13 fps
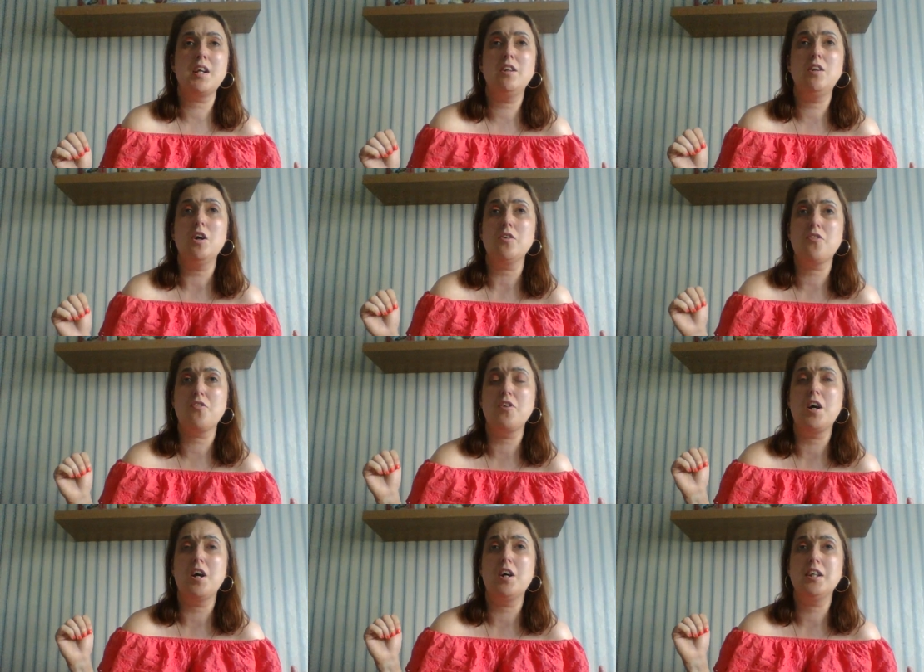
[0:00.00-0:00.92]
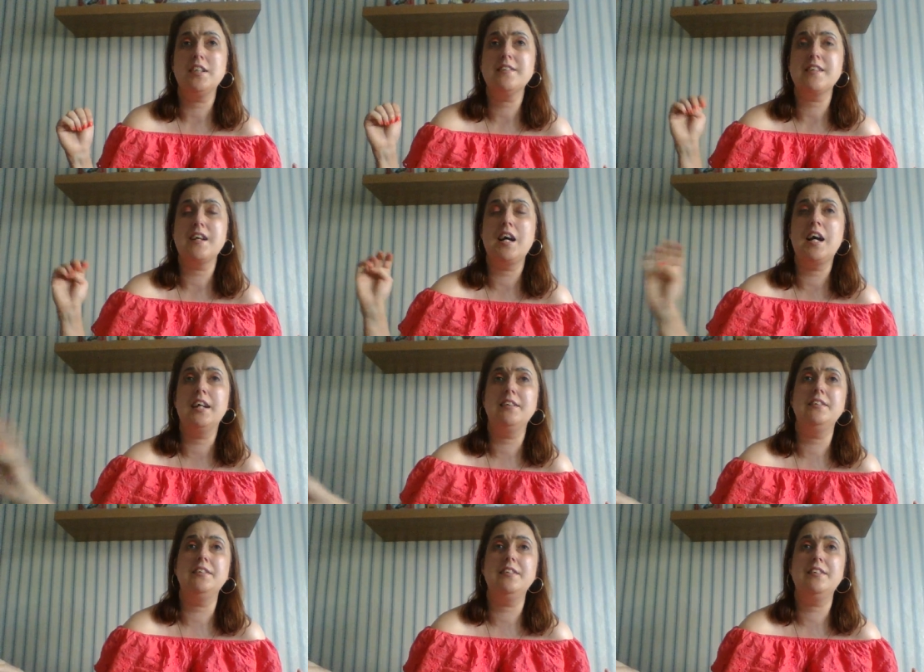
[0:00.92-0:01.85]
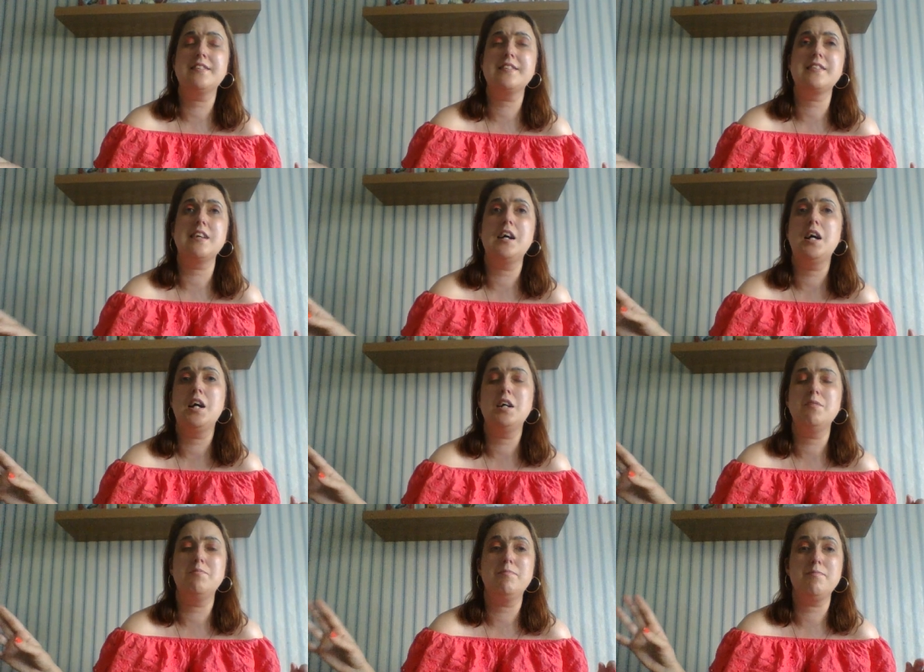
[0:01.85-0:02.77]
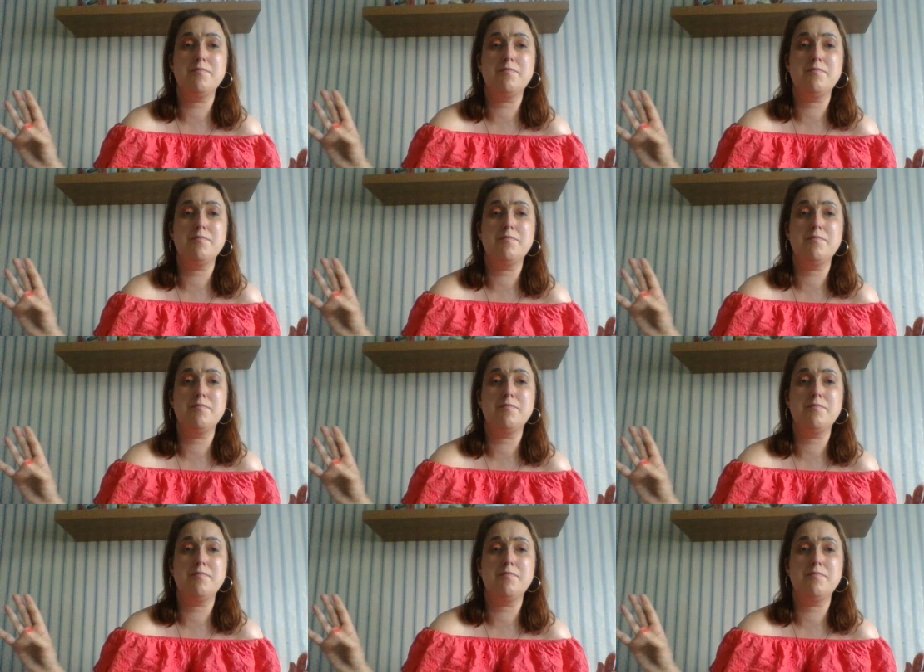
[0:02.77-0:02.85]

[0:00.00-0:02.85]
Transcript: last night, and um,